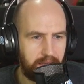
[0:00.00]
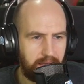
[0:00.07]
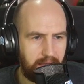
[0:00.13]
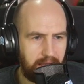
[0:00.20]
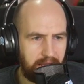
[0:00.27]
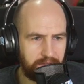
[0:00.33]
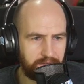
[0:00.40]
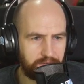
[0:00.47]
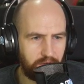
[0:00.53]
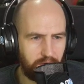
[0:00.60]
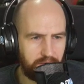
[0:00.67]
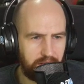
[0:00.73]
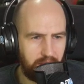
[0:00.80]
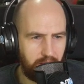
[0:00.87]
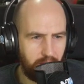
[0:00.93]

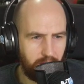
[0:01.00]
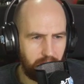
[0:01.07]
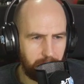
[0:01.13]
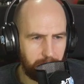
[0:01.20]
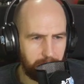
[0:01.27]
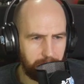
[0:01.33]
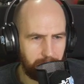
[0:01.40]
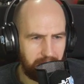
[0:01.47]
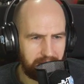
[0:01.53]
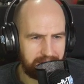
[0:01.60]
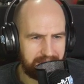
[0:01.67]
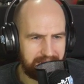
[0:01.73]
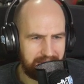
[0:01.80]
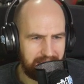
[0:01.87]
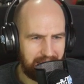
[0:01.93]
Antonio
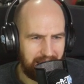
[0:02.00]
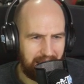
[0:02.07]
Magnia,